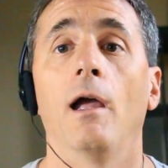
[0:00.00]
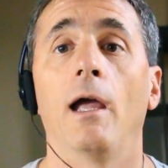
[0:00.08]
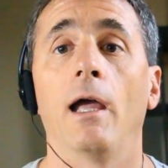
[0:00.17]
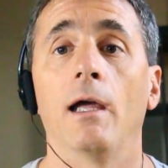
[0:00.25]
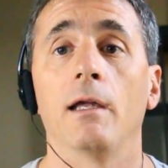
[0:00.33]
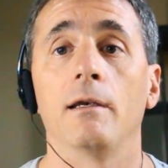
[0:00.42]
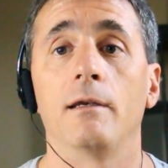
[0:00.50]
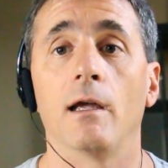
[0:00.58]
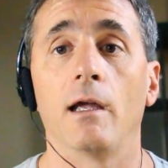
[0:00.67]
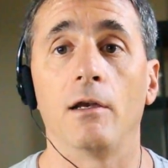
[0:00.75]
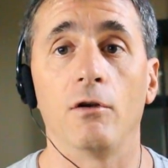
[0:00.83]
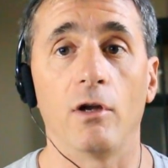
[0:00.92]
and
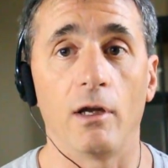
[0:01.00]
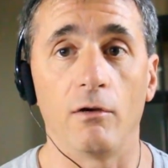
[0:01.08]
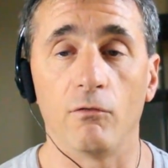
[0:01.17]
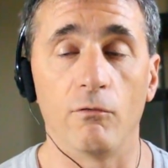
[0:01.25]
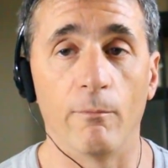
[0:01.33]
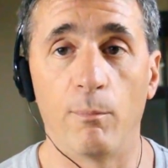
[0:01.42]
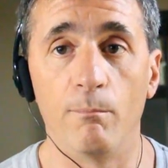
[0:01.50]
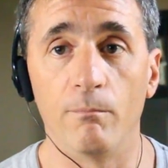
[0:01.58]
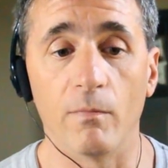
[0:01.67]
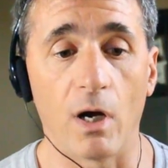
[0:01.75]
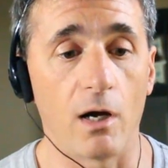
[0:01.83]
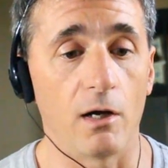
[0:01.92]

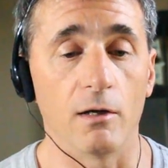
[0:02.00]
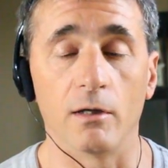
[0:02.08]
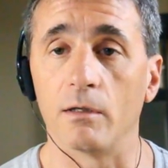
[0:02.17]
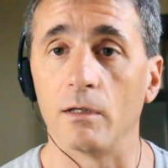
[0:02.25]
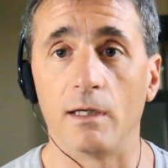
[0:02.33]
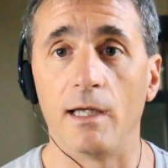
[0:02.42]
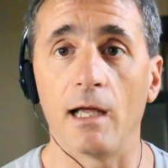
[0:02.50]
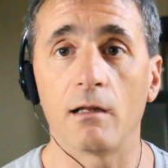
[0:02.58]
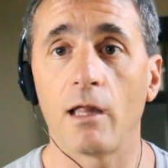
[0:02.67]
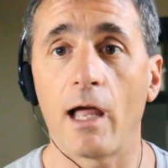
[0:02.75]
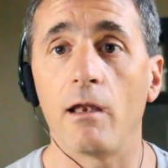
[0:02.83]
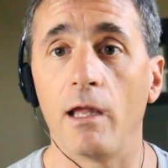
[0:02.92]
and
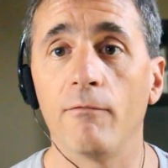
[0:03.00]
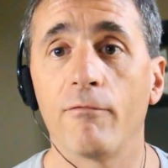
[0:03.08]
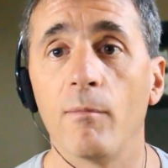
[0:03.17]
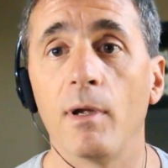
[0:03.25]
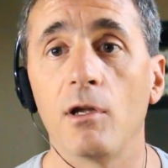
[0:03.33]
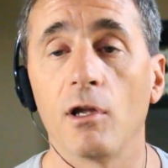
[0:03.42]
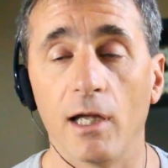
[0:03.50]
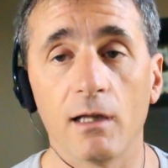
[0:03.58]
get that information,